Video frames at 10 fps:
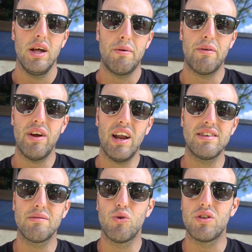But I'm
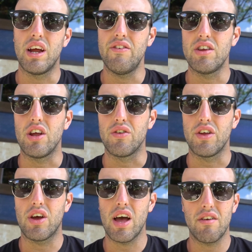realizing more than ever, you know,
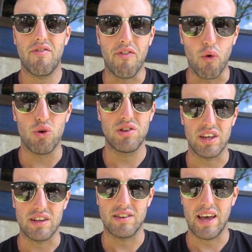that you can't force
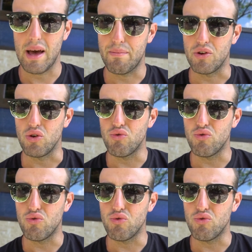things to happen.